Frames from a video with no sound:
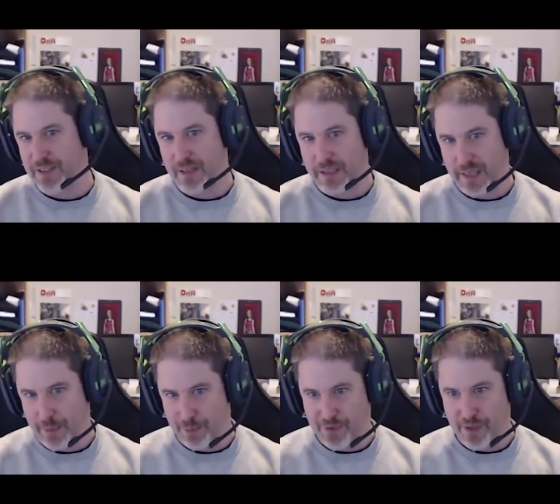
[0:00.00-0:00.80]
to the
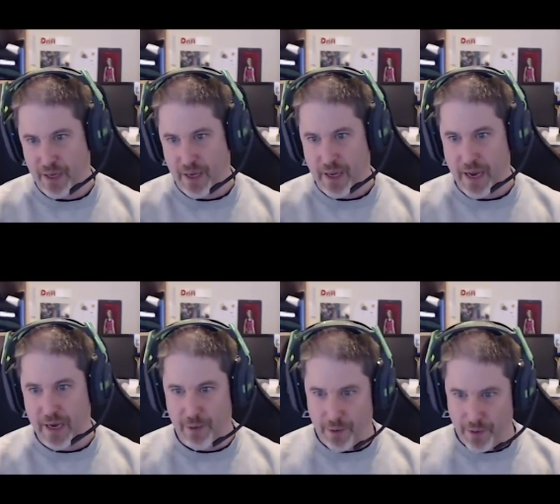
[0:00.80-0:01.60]
limbs.
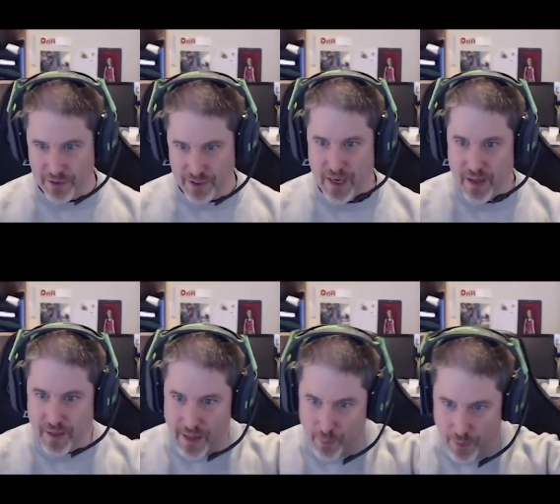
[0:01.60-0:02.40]
And you can see
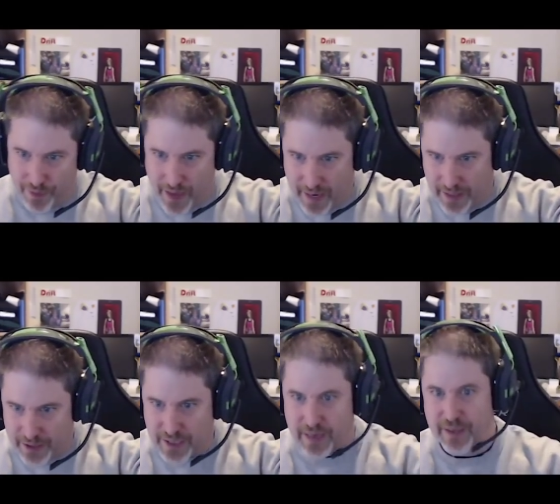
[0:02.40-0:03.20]
that with that
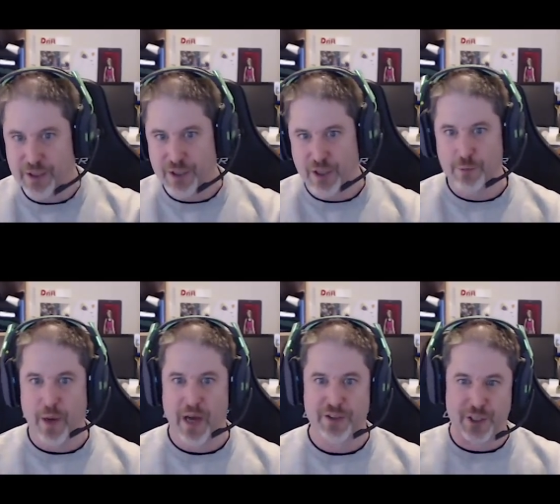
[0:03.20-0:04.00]
extended shield
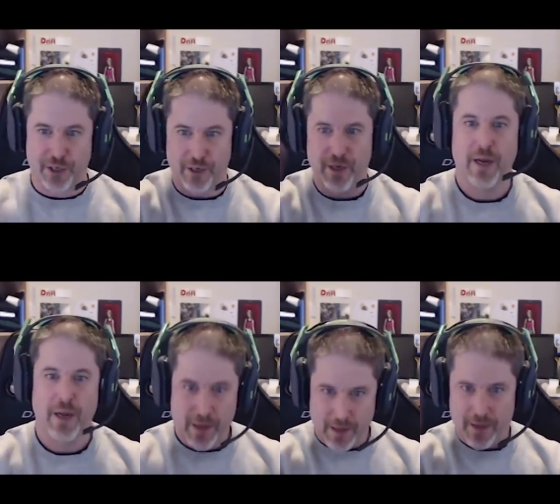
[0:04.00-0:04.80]
posture,
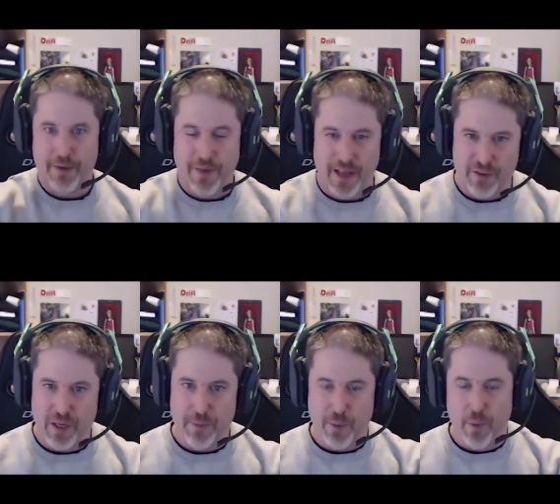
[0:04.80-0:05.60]
that's
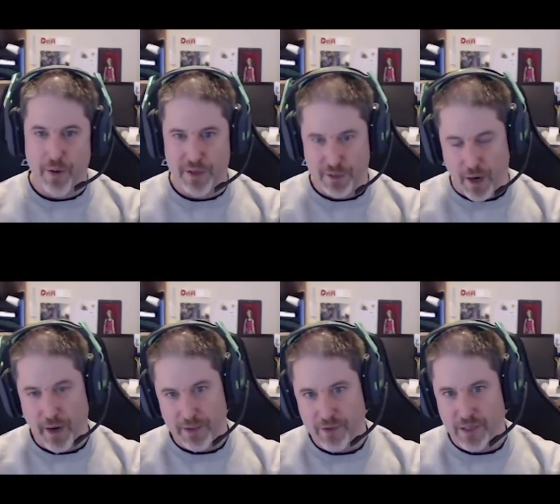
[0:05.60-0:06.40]
going to be one of the
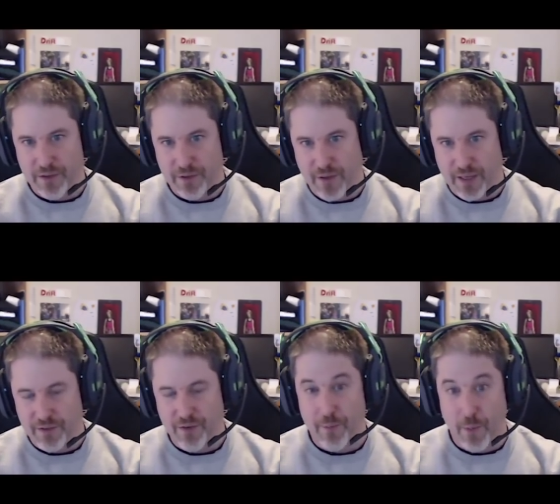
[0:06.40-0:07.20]
targets that's
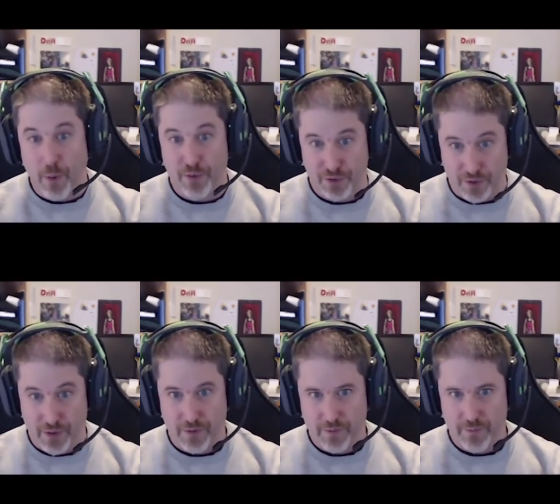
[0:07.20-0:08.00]
that's the most
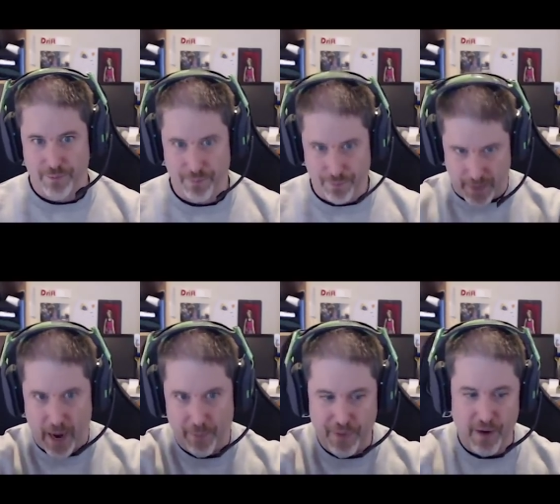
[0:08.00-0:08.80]

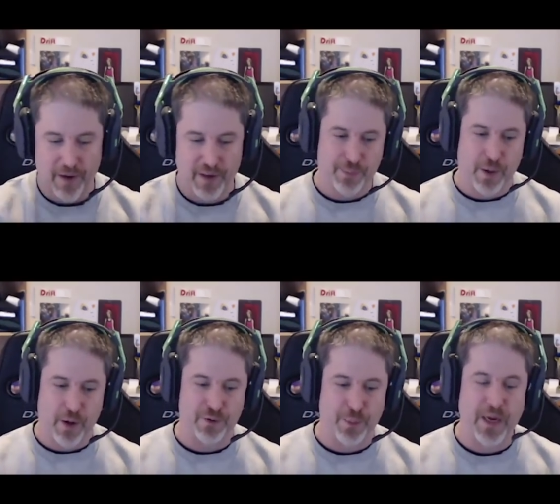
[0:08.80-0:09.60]
out there and
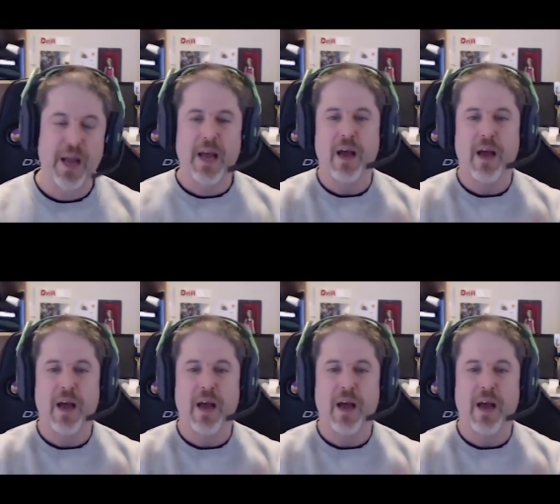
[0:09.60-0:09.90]
exposed. But